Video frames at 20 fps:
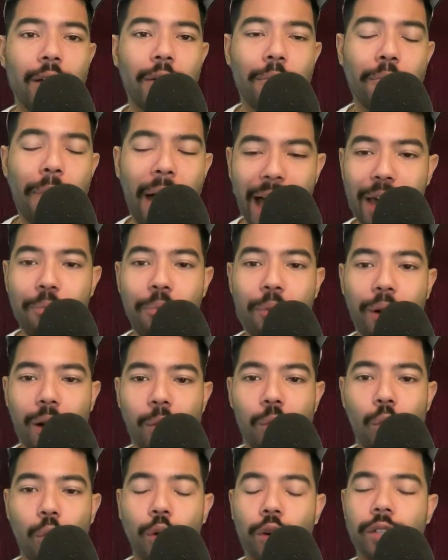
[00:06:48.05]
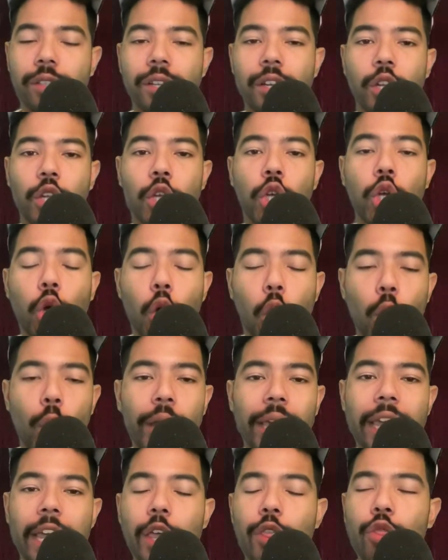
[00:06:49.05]
Mad Bum was
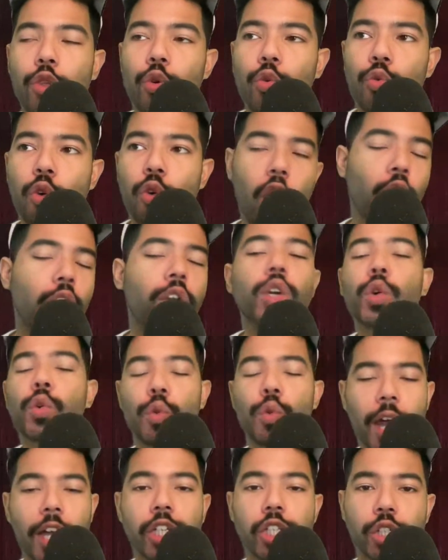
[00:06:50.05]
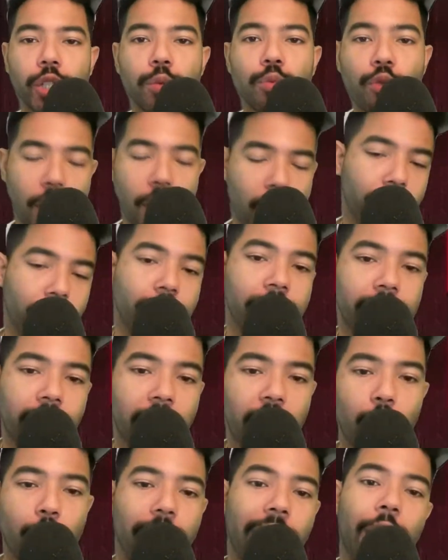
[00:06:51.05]
going in the wrong direction prior to
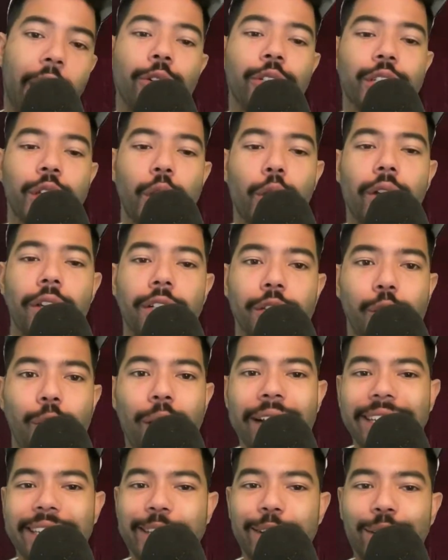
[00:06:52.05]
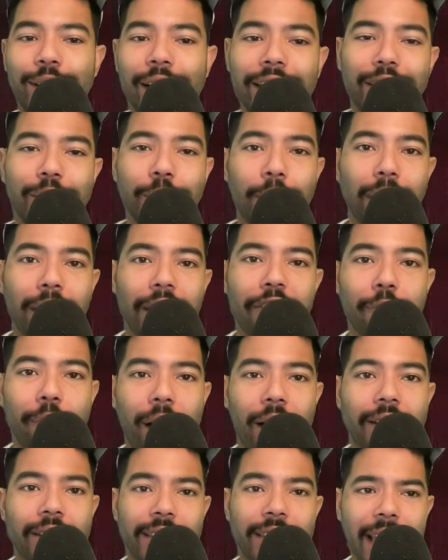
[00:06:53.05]
signing with Arizona. So I still like to believe
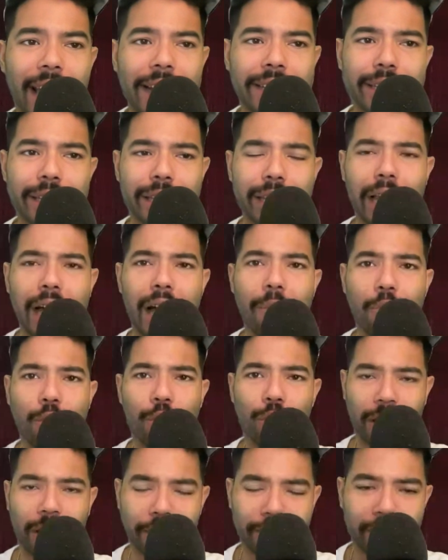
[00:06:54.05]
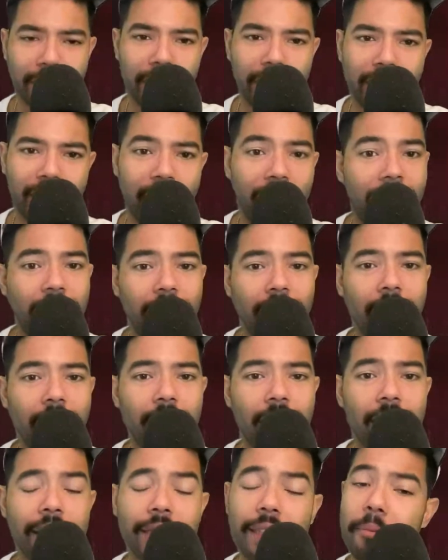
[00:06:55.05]
Monty has a lot more left in the tank
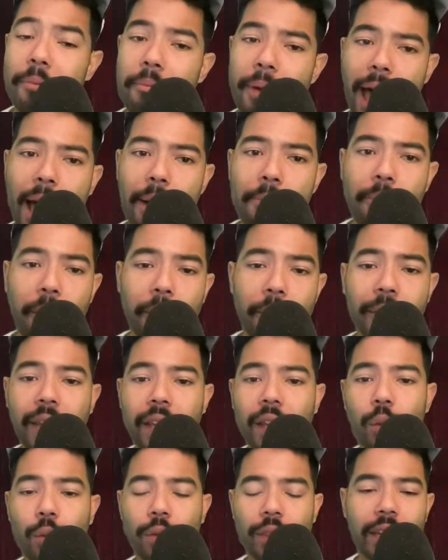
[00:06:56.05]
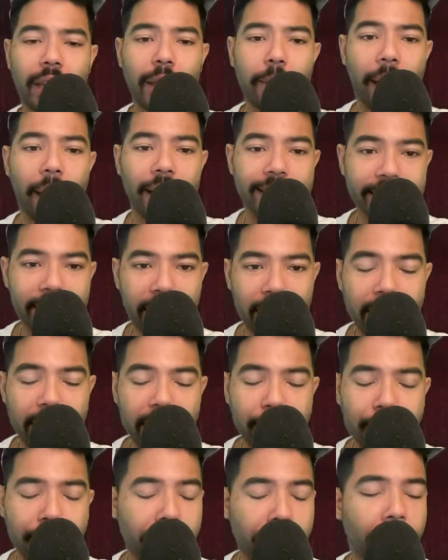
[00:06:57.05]
than Mad Bum did when the D-backs signed
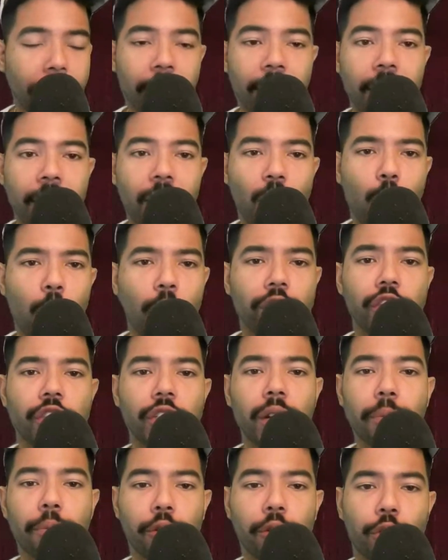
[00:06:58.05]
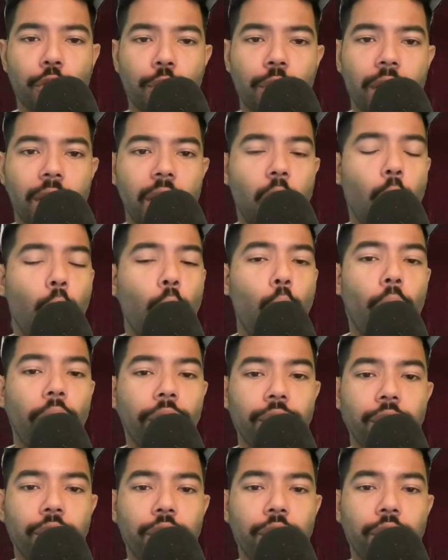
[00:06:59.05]
him. Question number three, what to